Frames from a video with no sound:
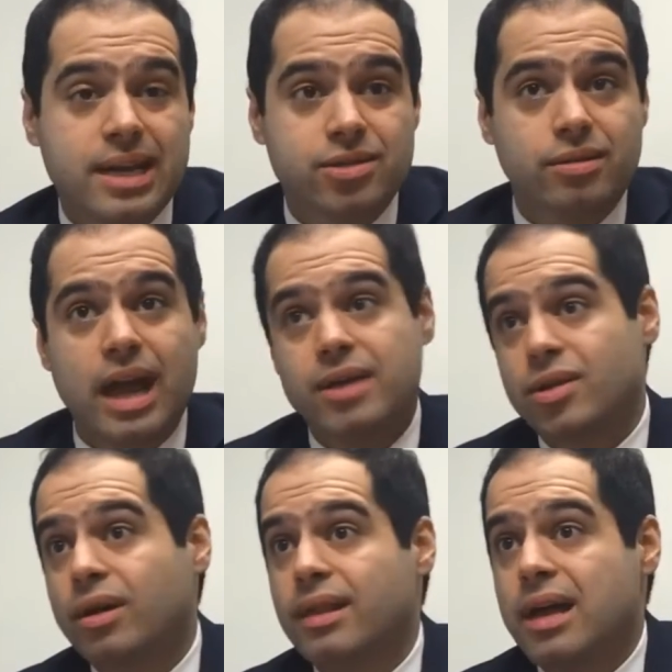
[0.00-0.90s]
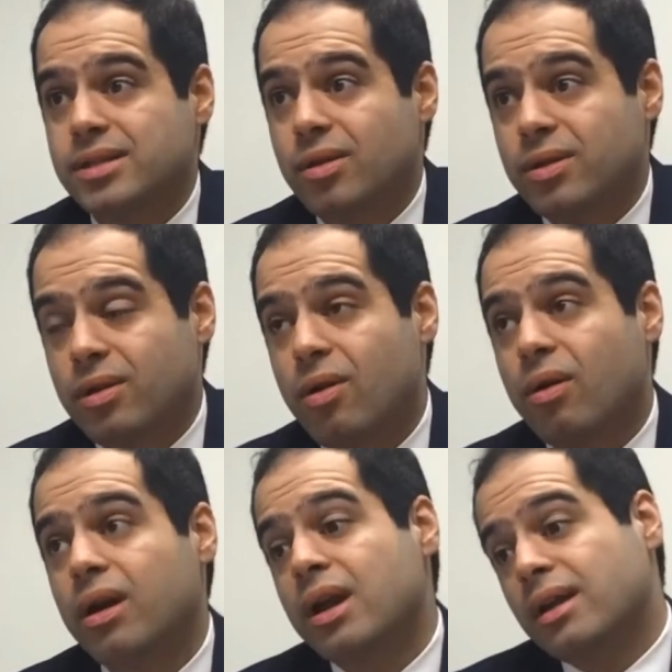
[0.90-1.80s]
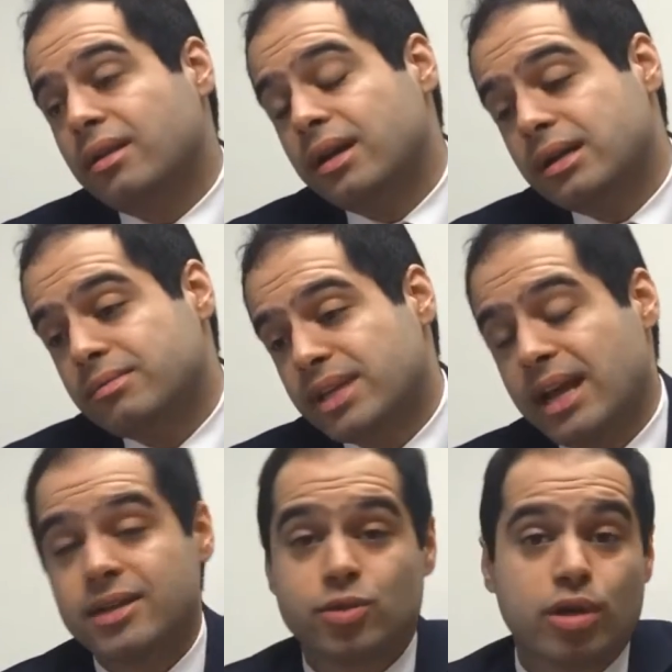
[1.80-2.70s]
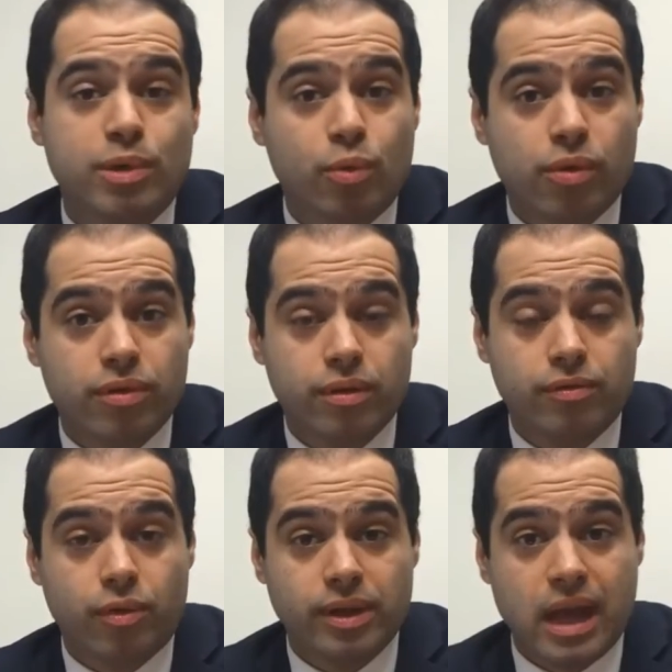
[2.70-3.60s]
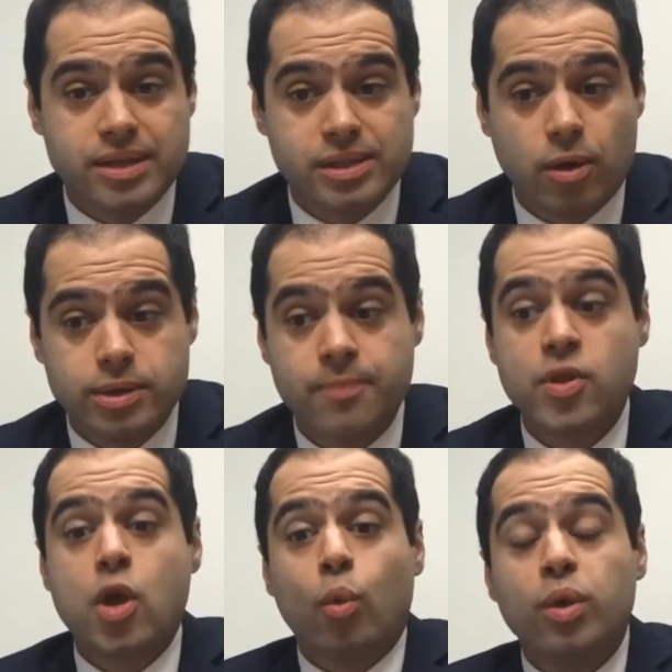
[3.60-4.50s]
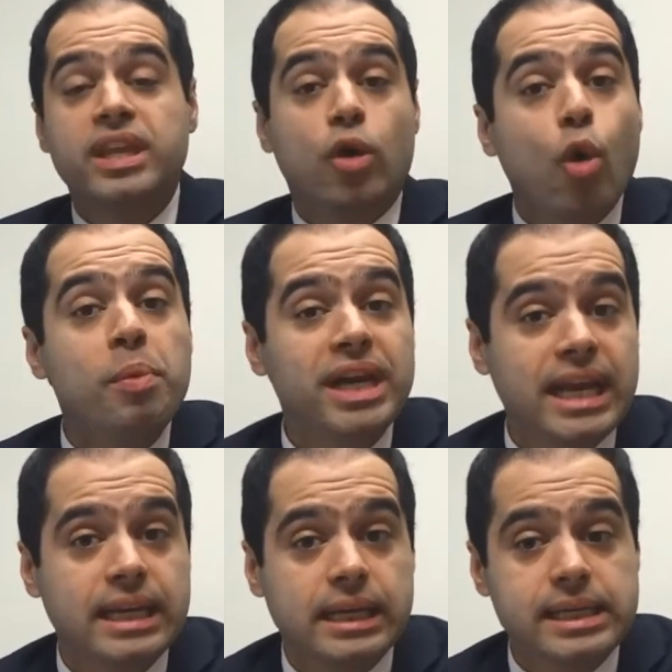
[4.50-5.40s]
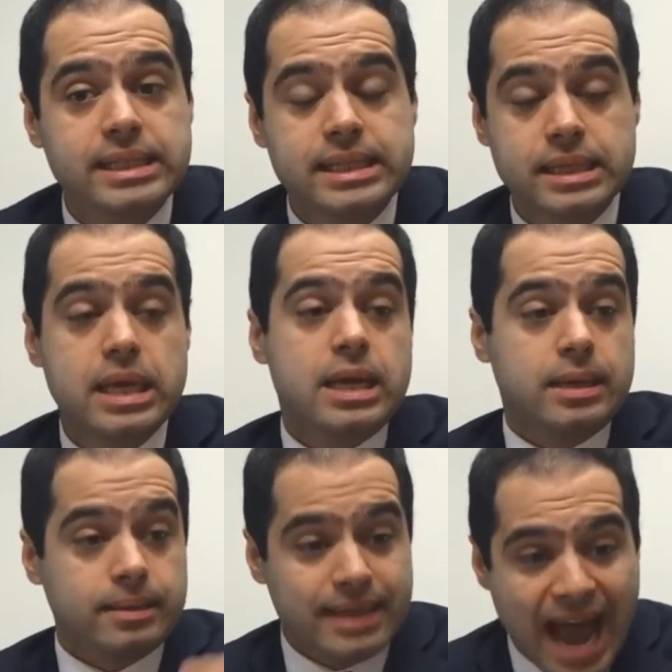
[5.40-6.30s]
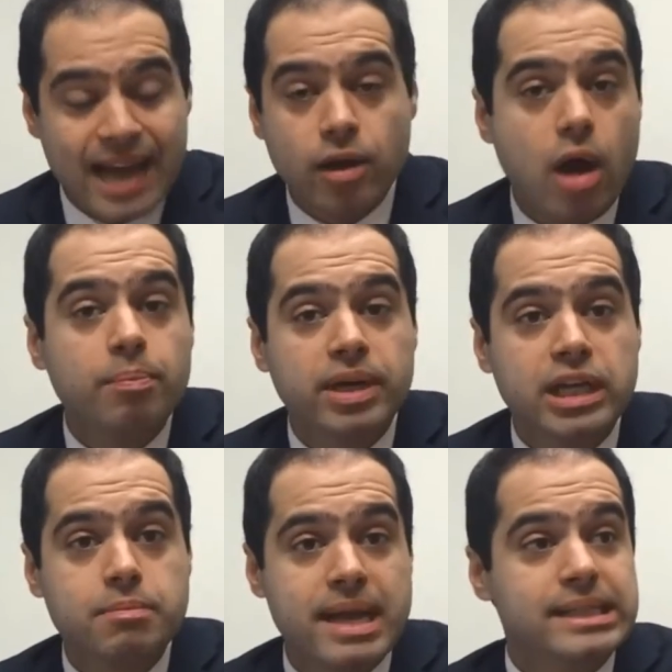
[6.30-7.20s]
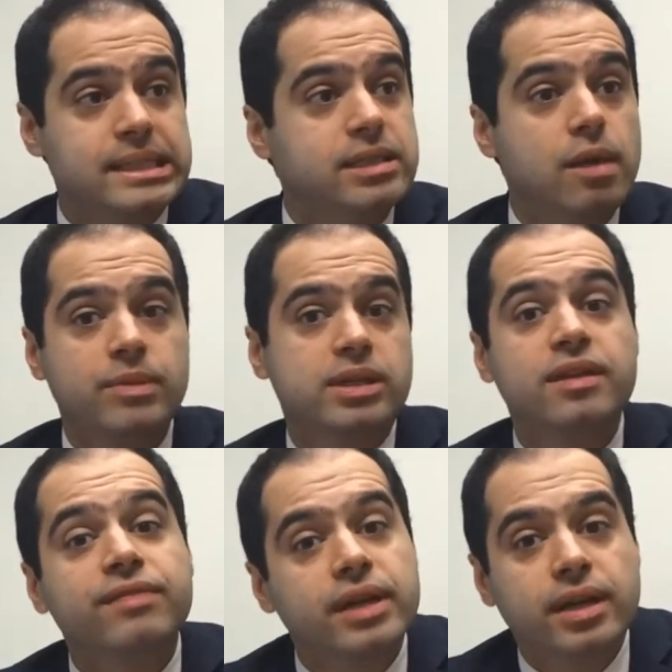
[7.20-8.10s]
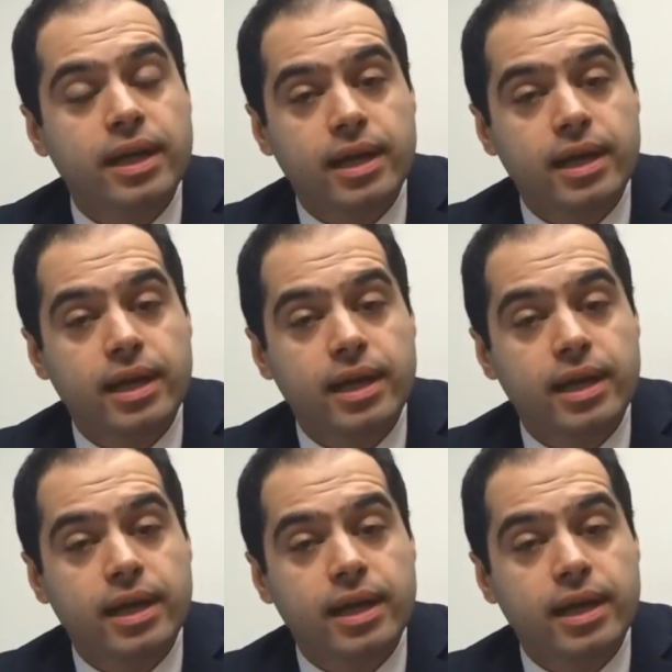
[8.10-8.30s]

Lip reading: So now it's a $100,000 car. They're saying it's going to be worth $40,000. With an open-ended leases, that company may see something different in the